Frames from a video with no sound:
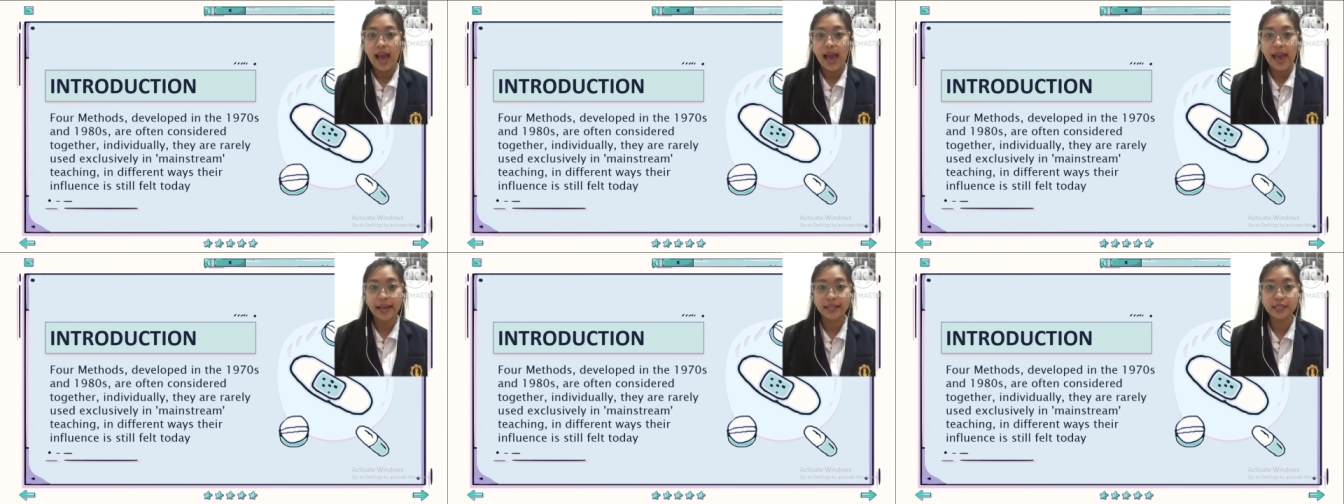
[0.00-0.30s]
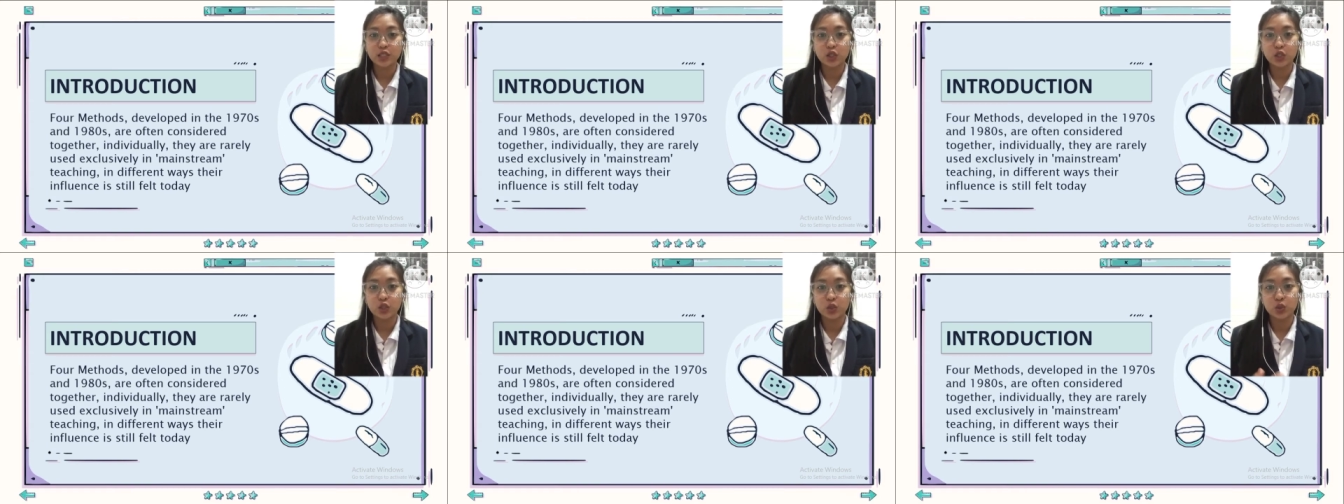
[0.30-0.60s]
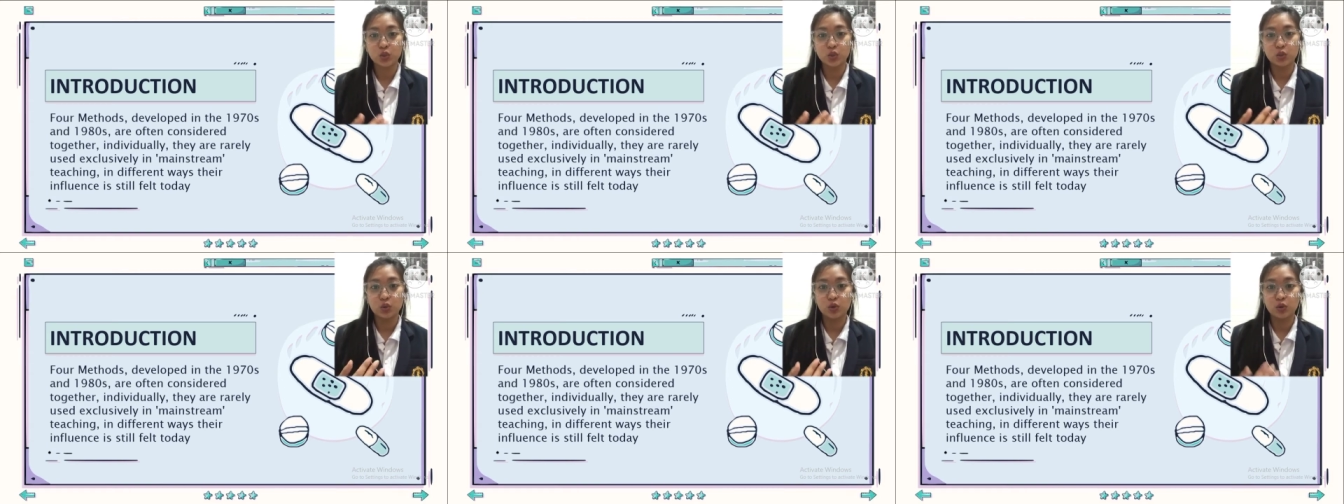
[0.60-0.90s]

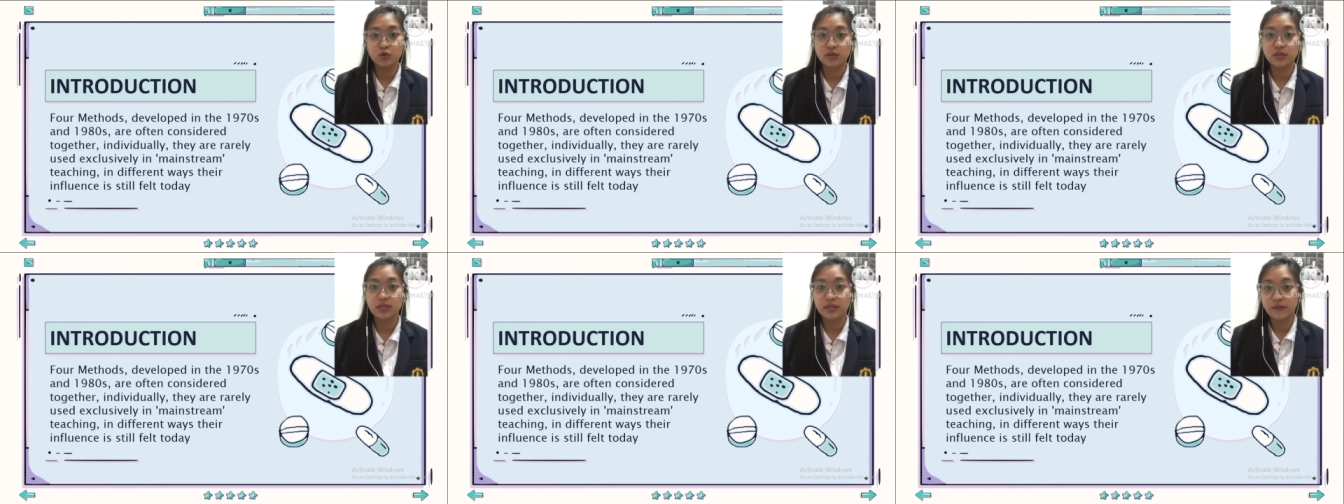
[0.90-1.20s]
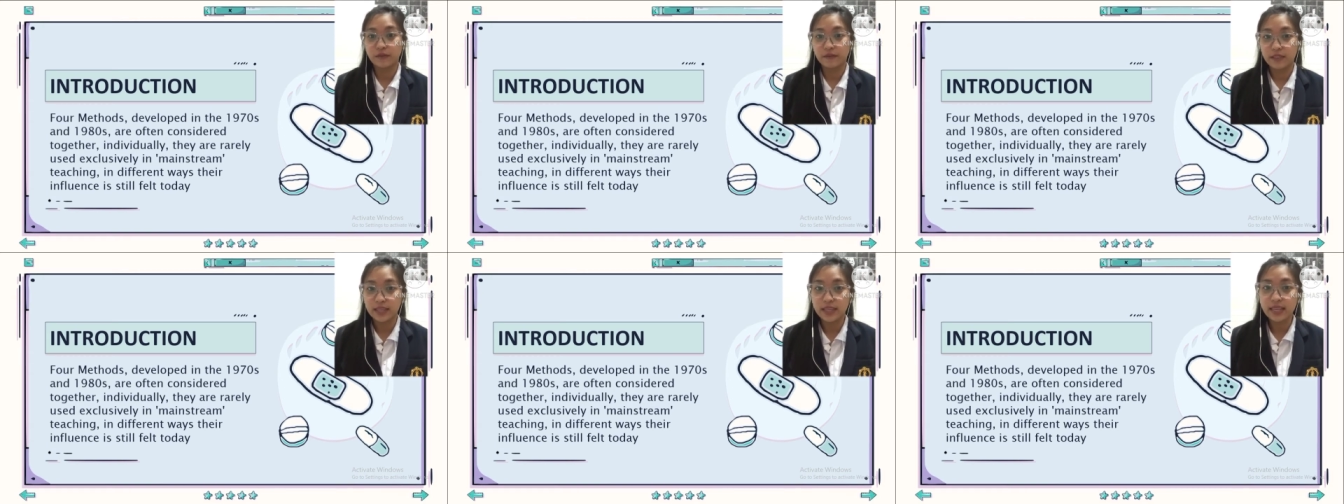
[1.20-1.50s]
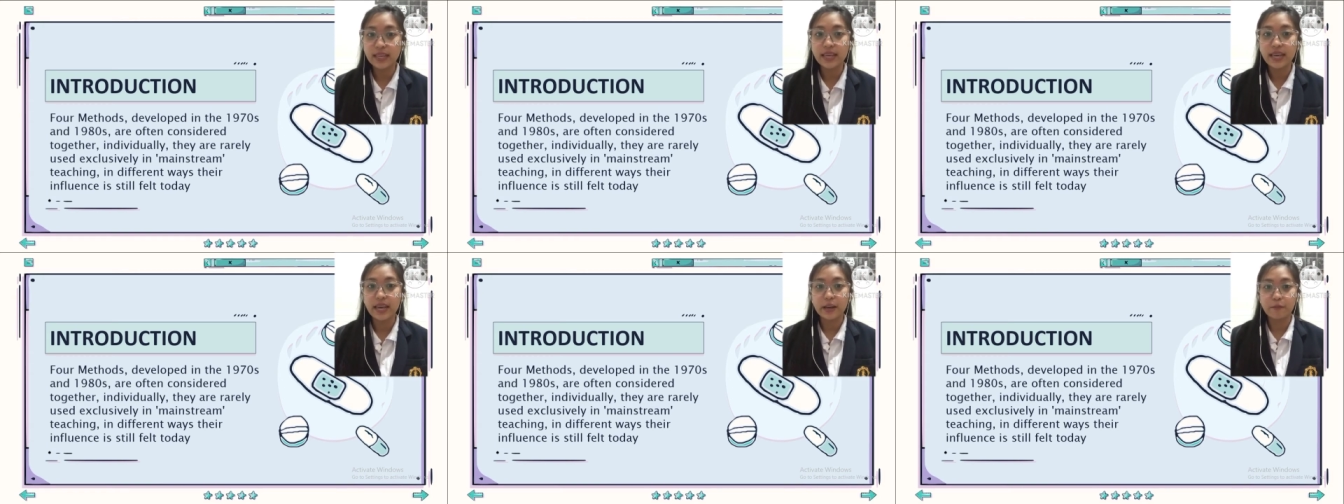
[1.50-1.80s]

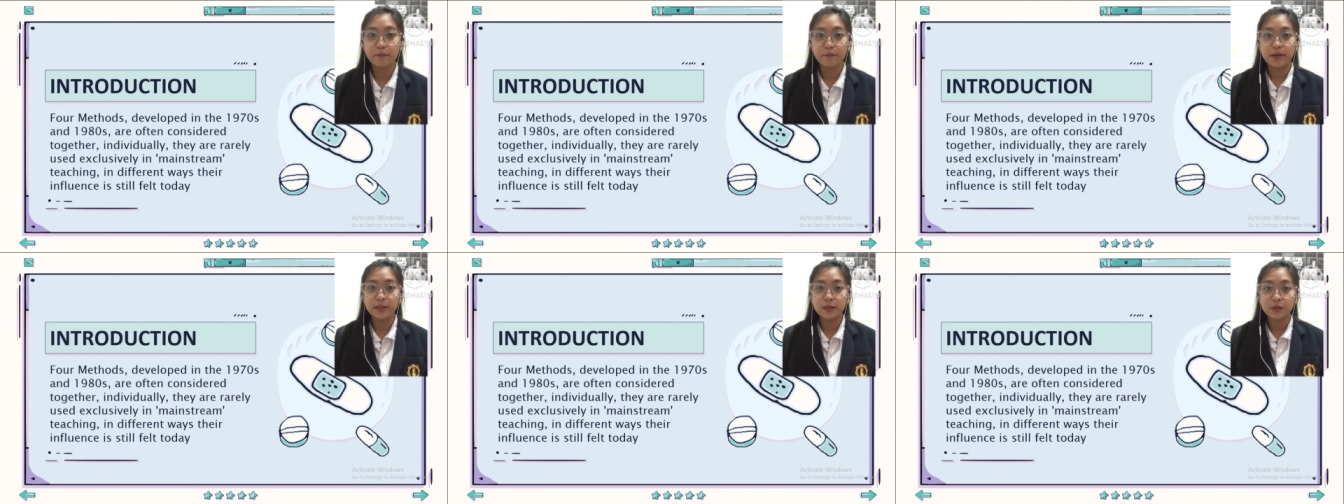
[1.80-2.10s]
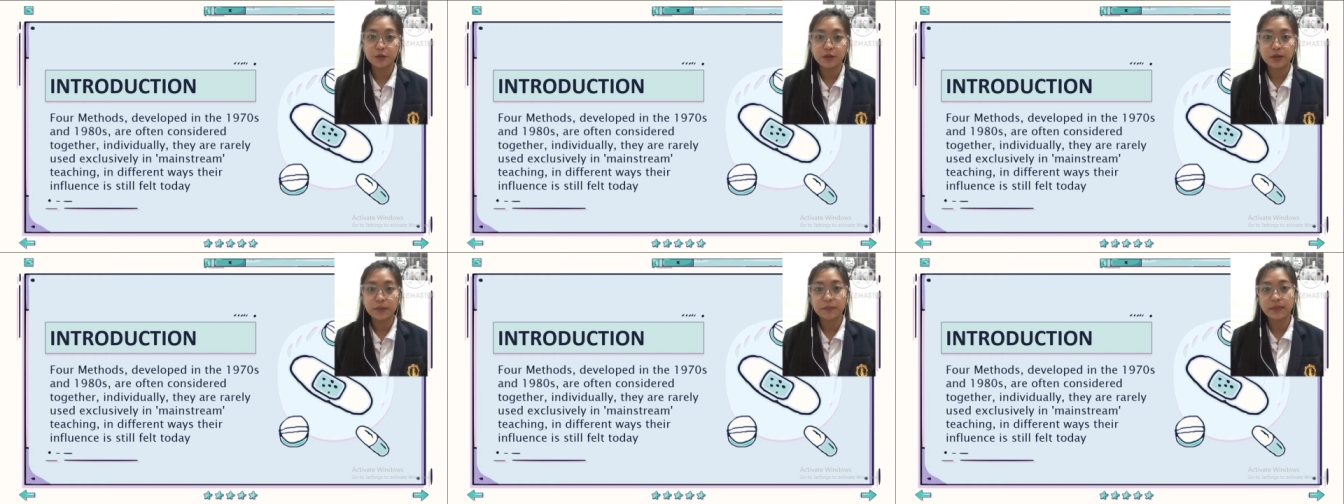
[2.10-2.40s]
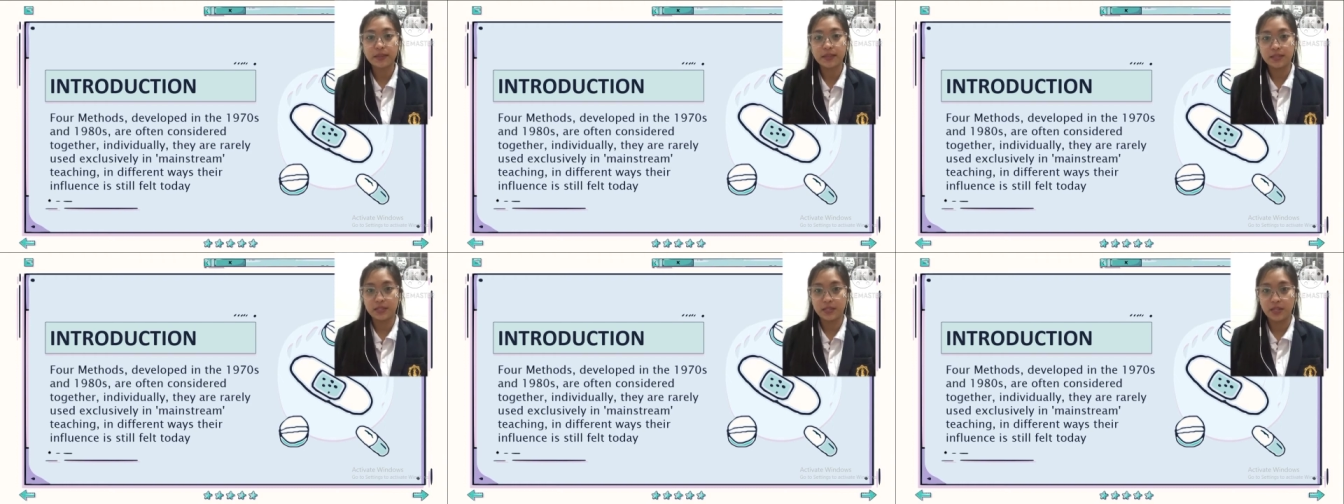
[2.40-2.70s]
exclusively in mainstream
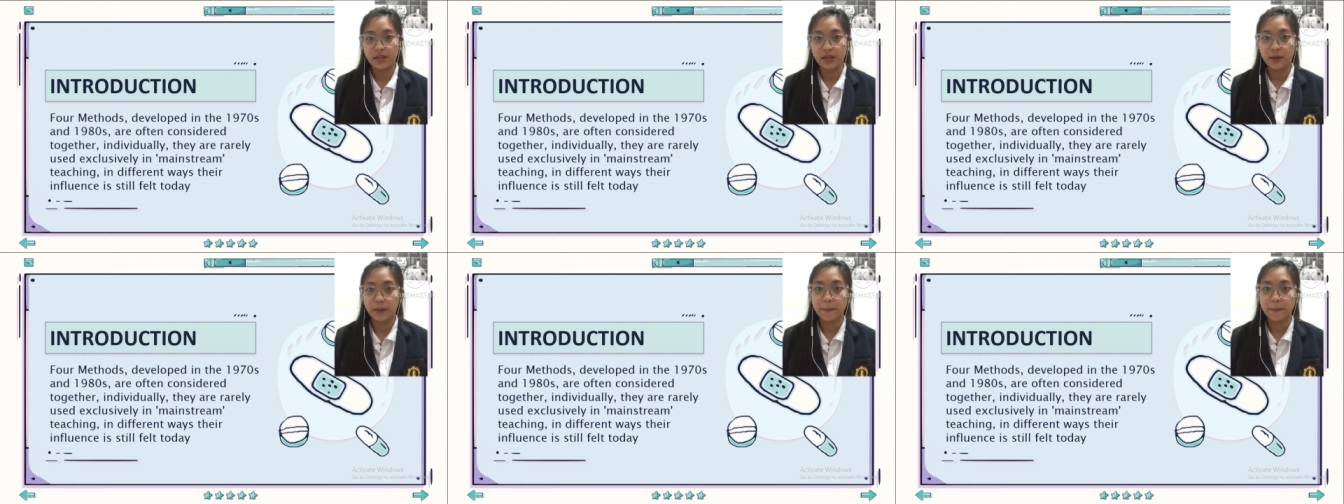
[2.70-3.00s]
teaching.